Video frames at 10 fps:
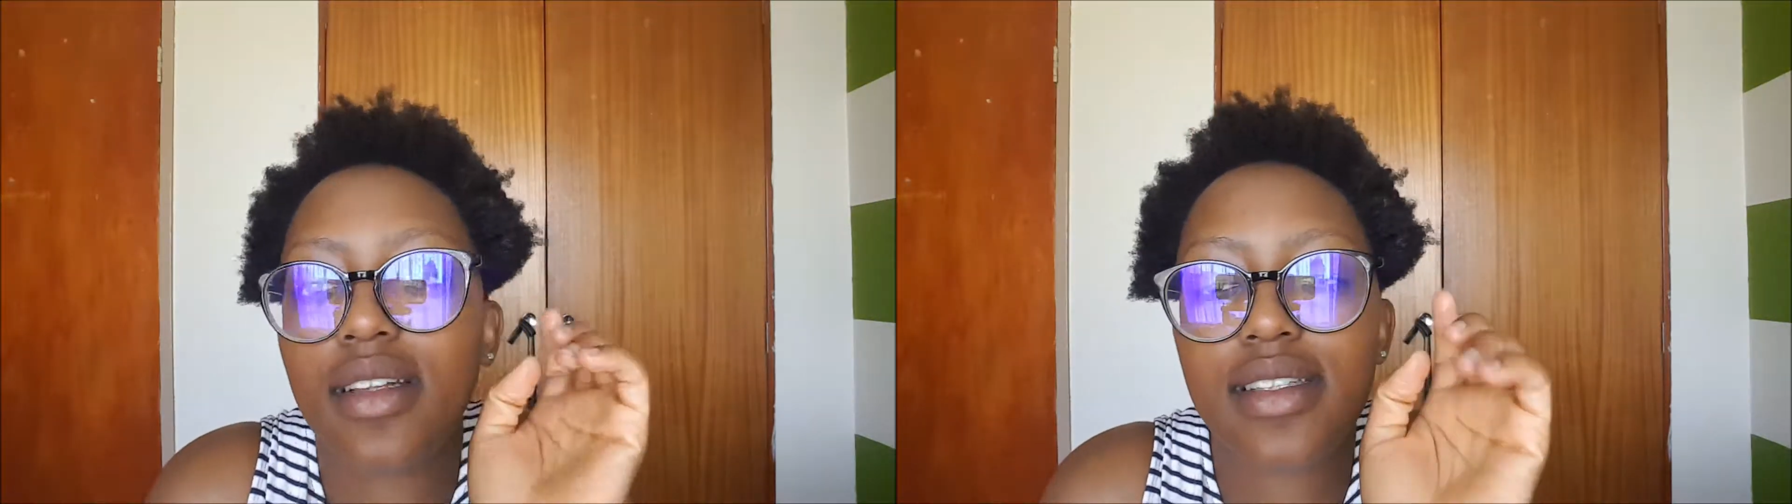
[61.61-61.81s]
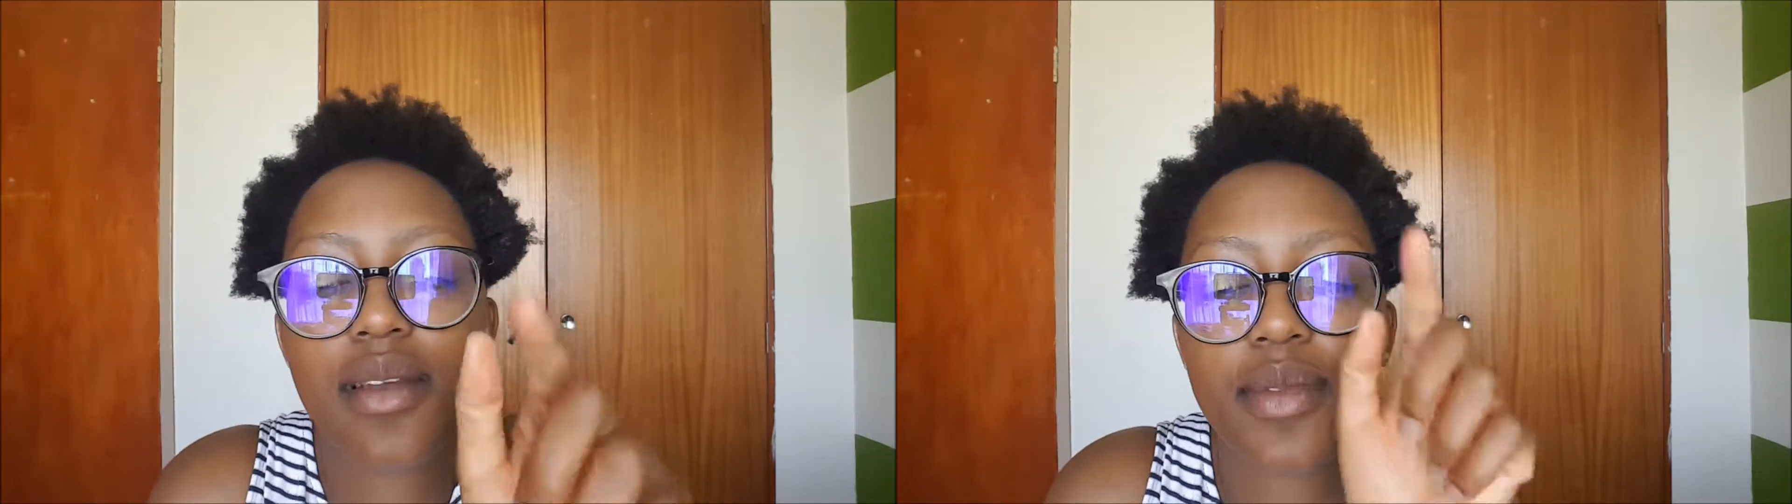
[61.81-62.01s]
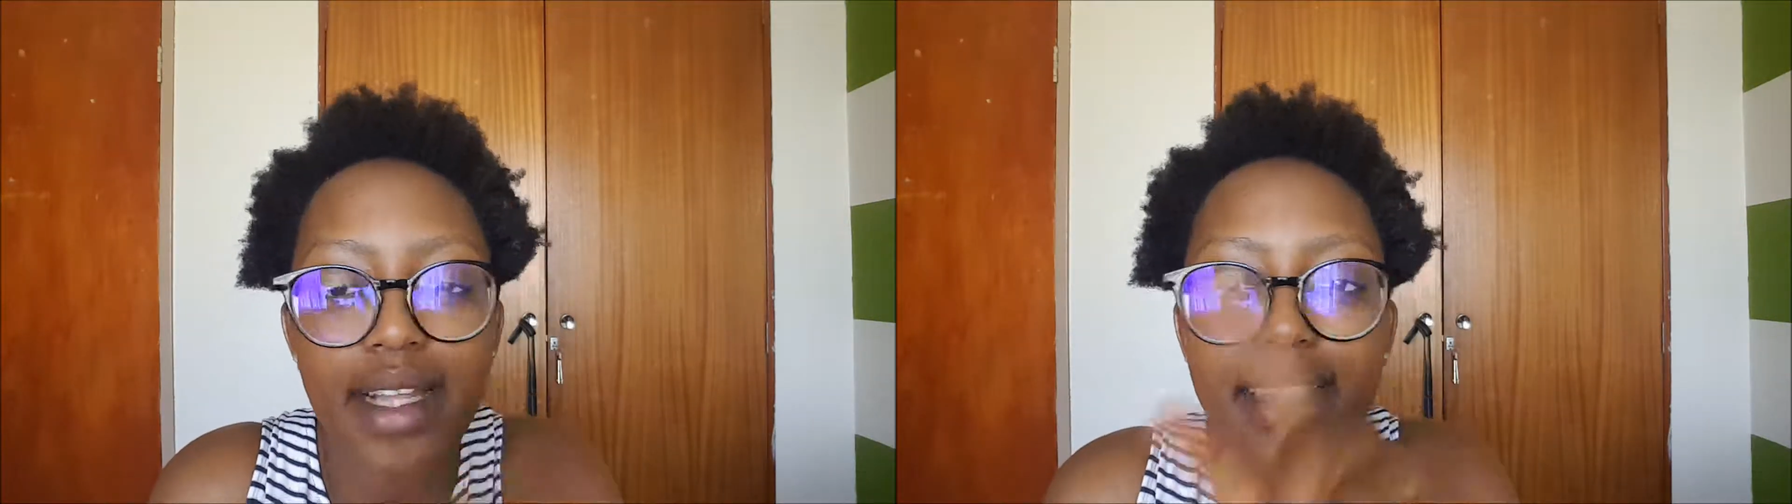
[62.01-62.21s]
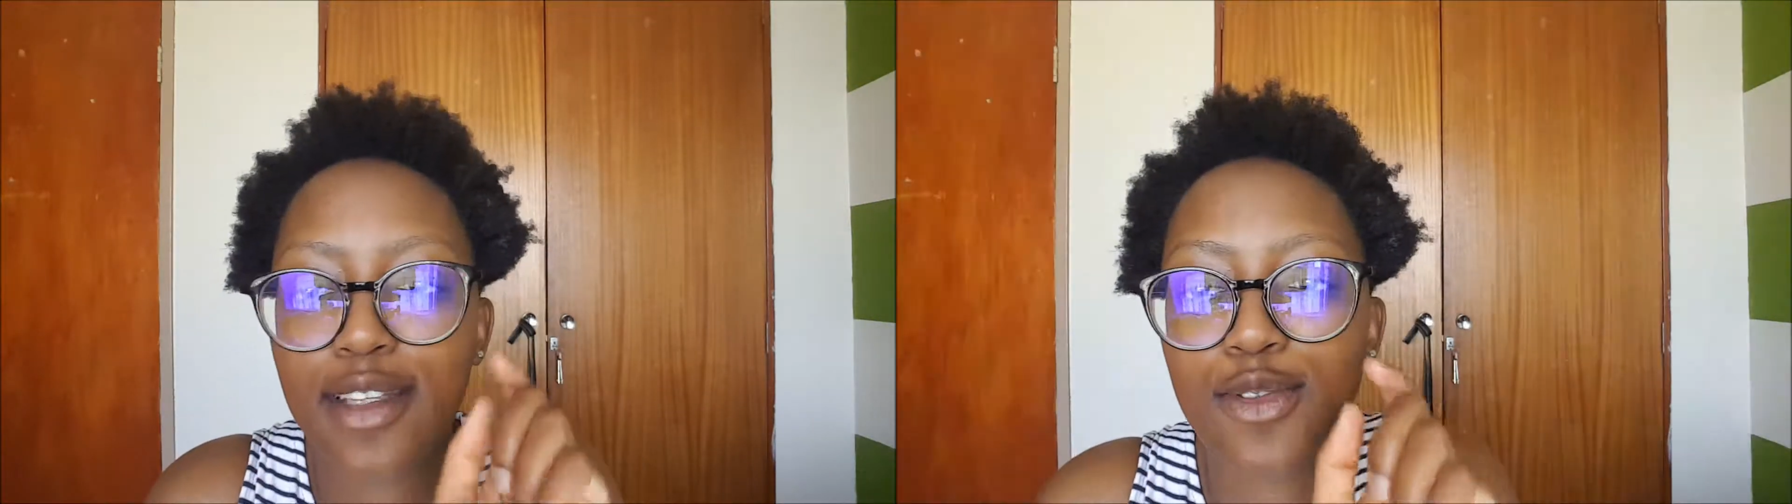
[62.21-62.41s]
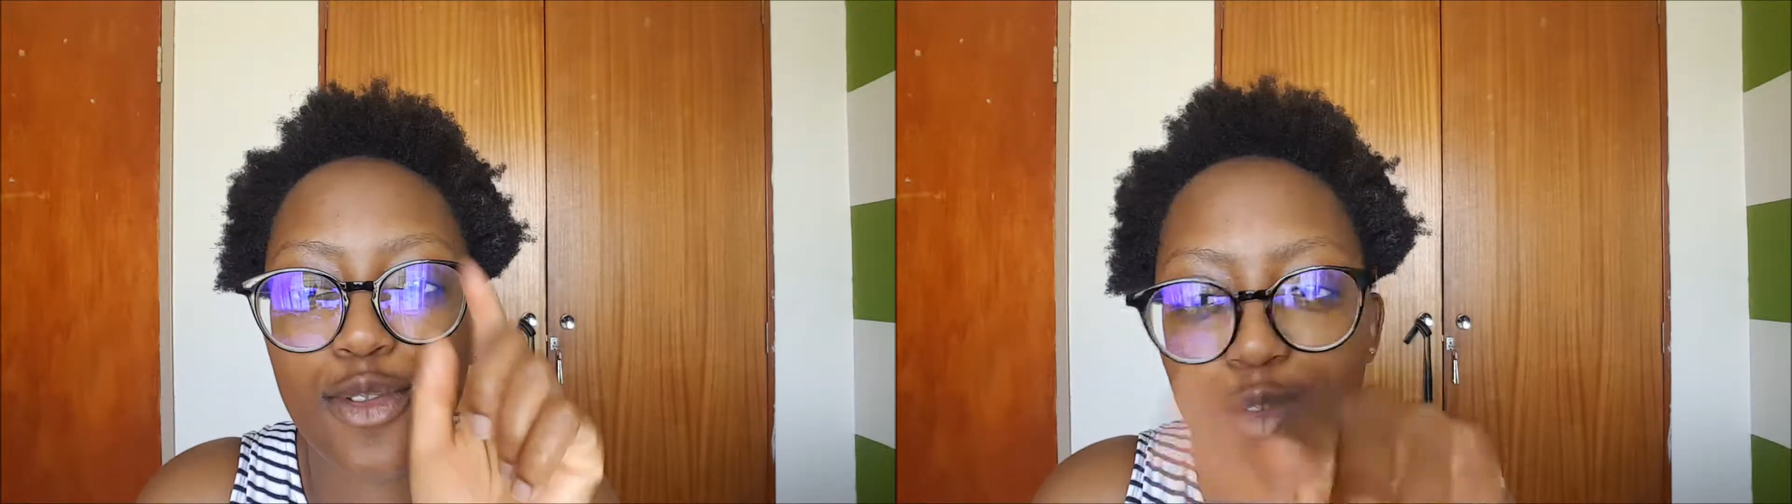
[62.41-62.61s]
the same click
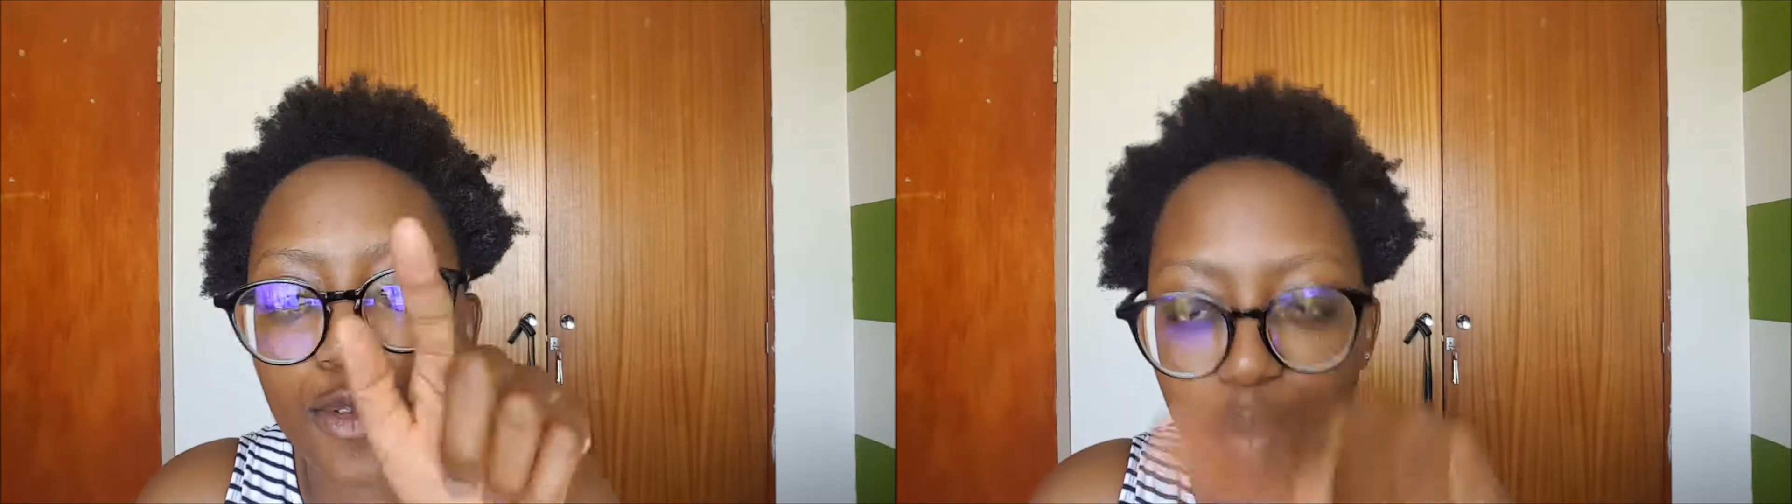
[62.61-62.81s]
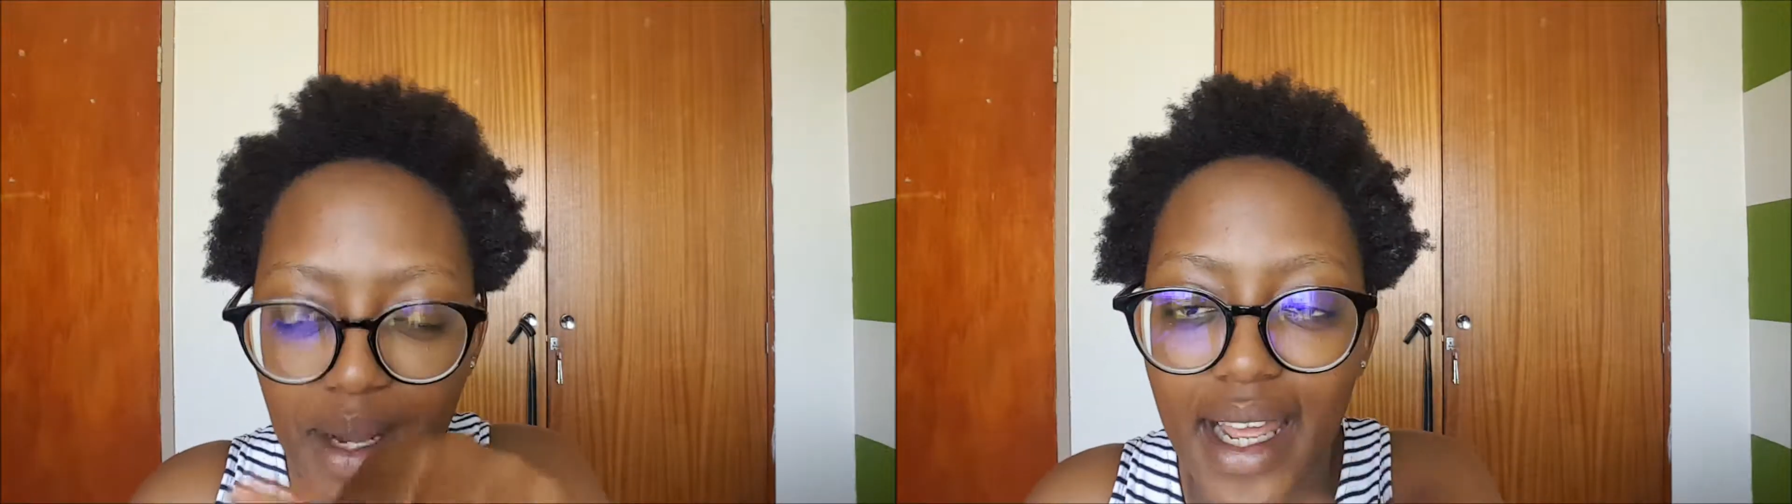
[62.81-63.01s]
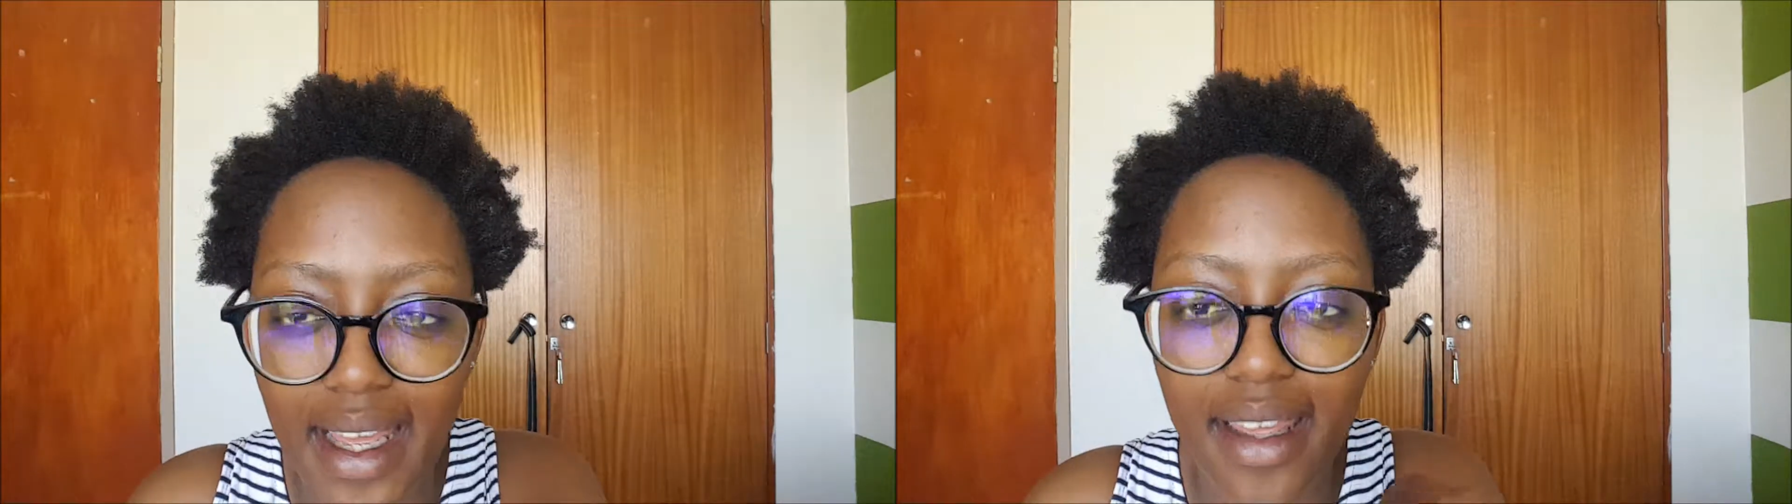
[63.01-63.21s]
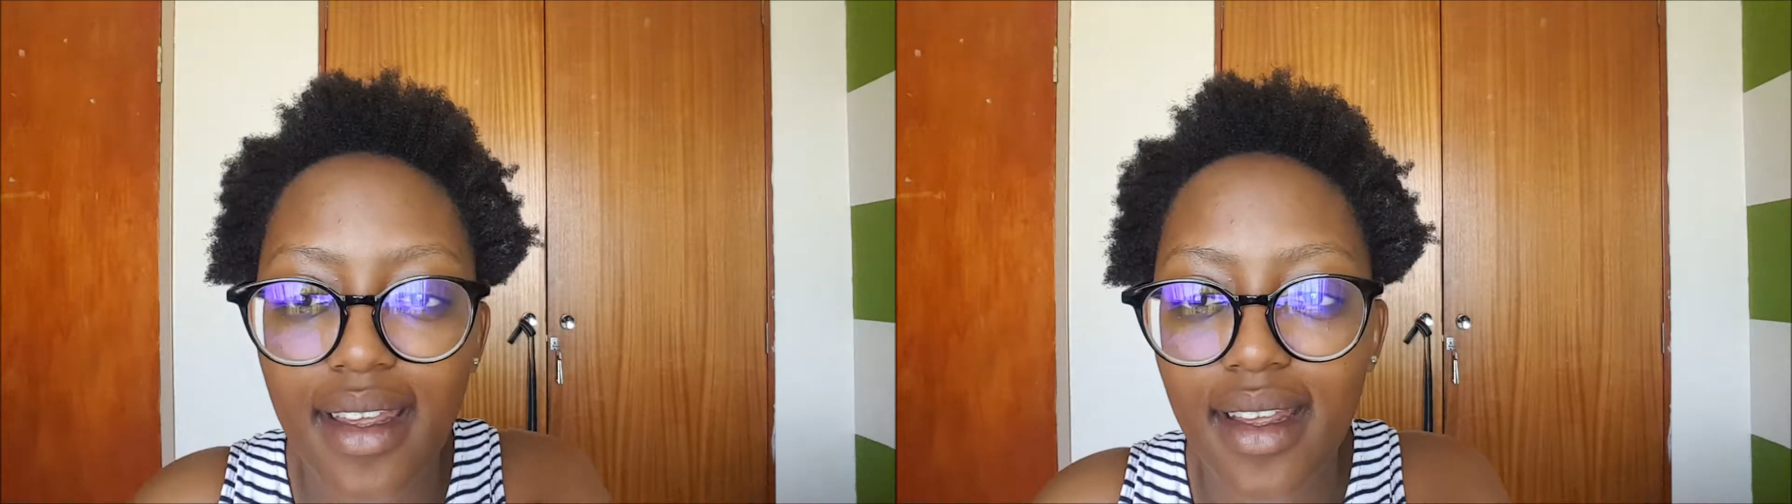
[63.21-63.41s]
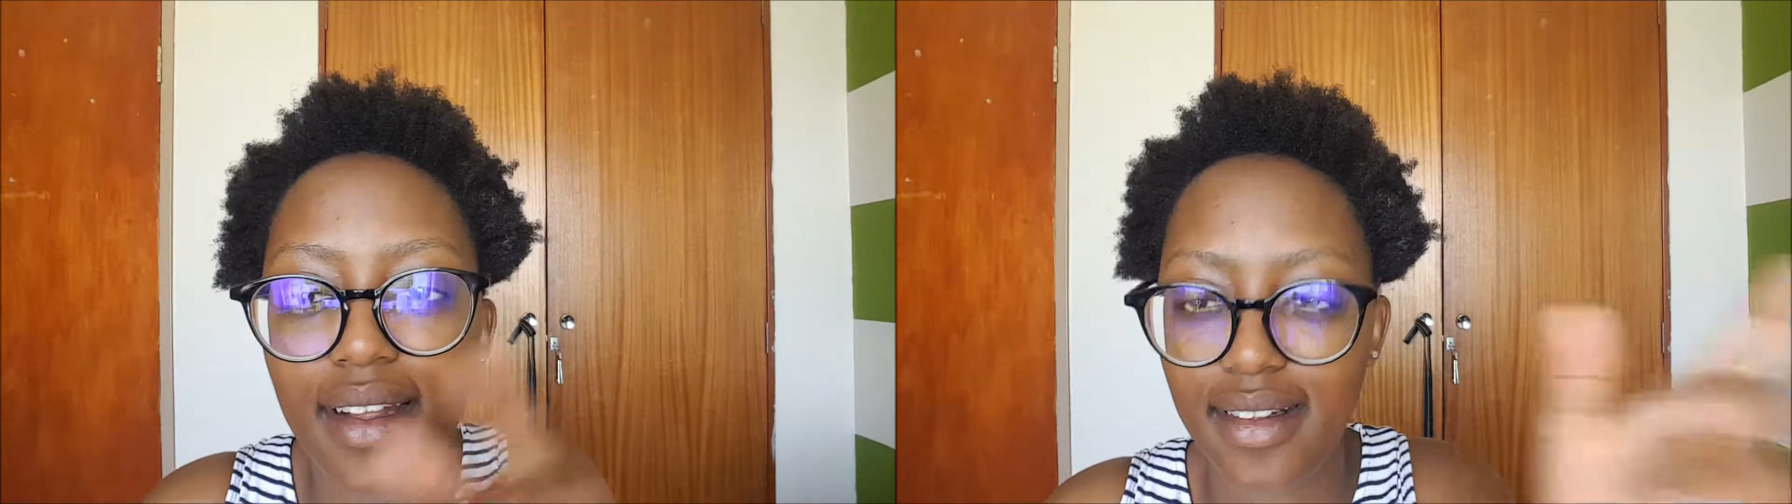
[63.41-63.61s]
that you do to play
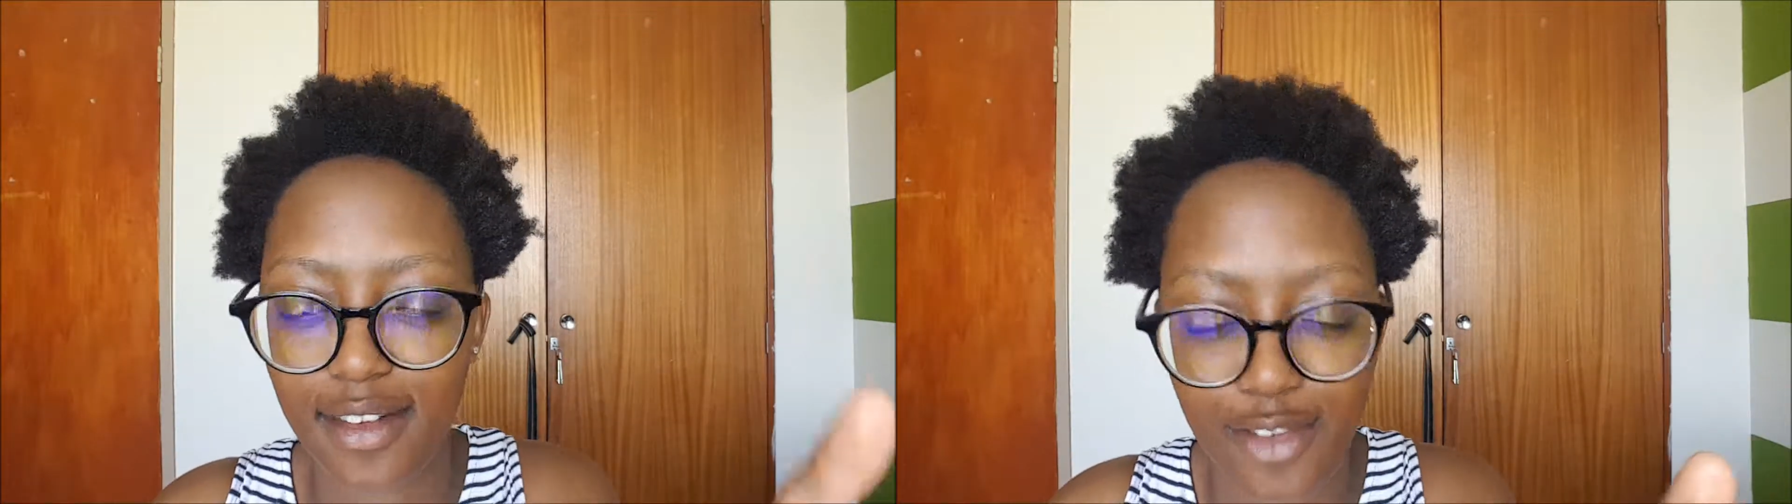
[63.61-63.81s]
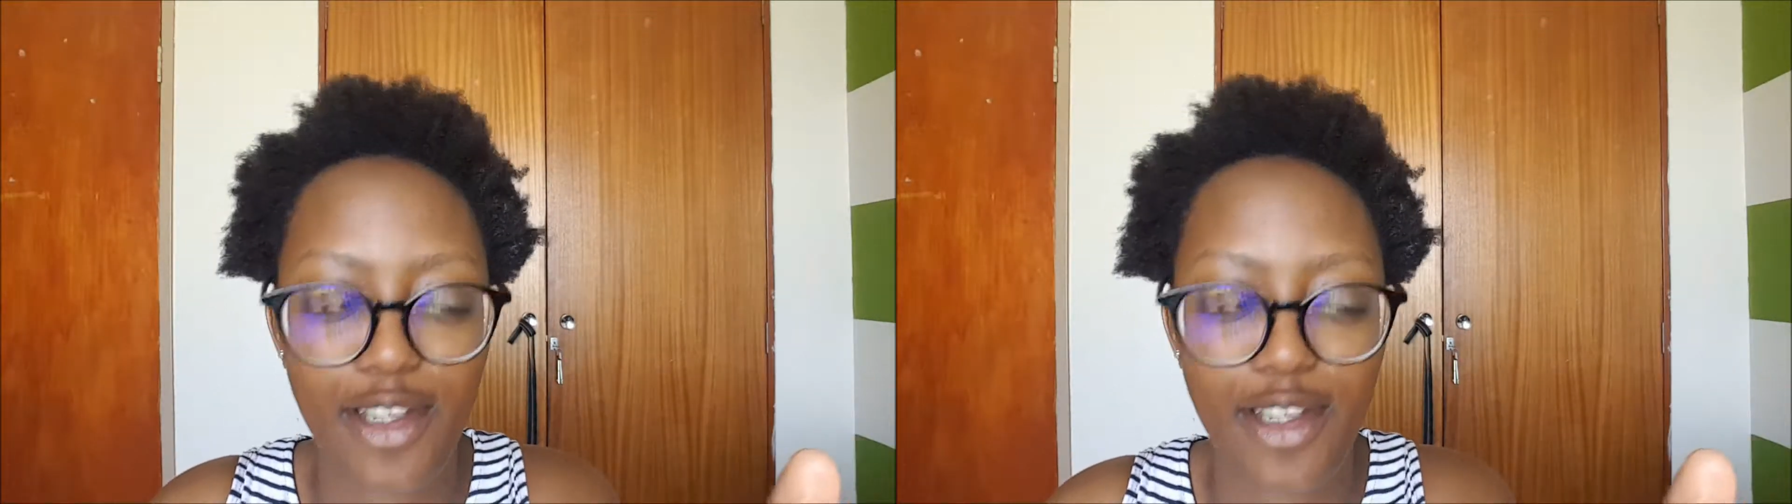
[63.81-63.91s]
the